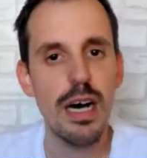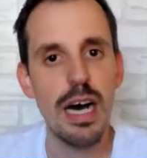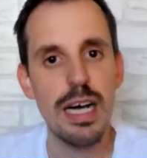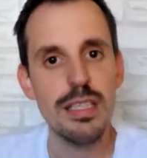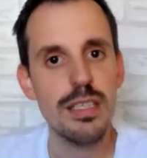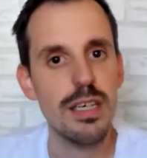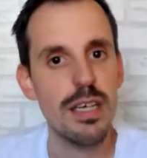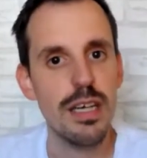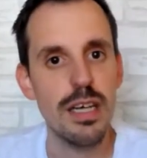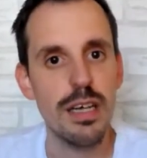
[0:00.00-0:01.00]

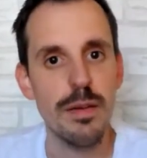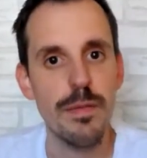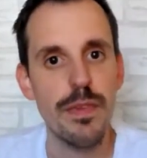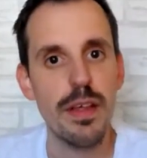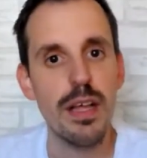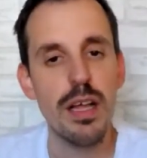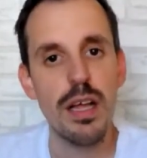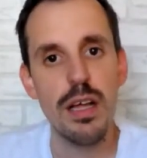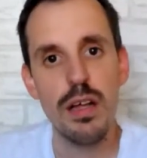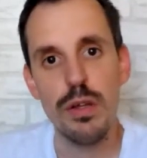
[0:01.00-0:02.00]
and
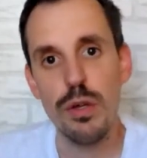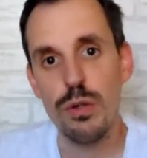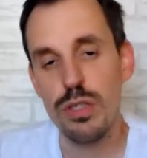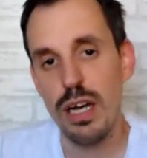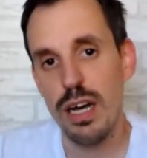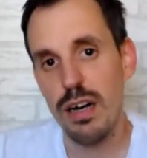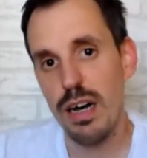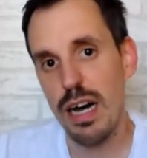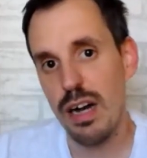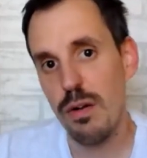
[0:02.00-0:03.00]
use
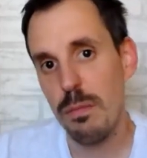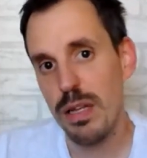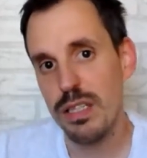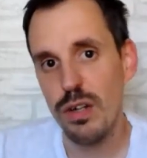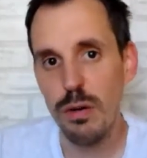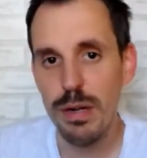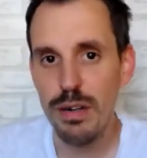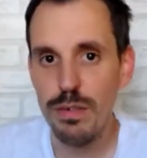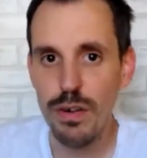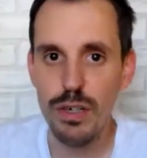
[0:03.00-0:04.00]
a complete cover,
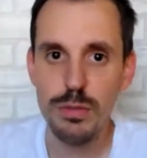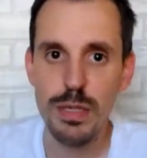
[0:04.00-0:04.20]
of course,